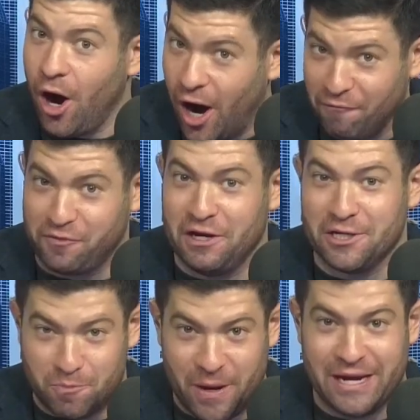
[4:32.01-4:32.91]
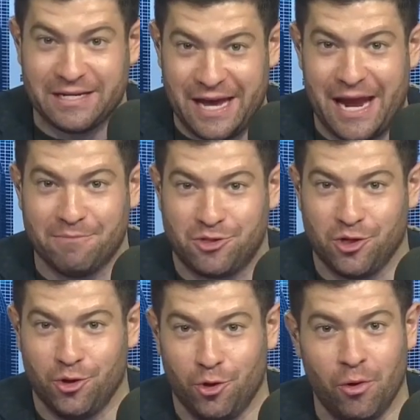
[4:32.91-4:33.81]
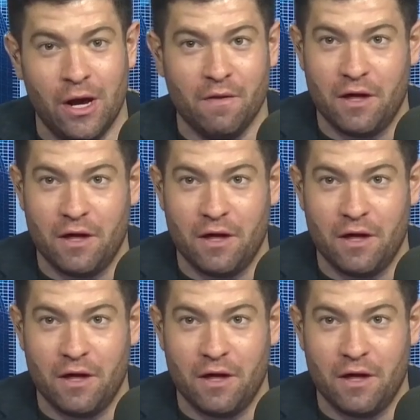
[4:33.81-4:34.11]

Often it's been game two.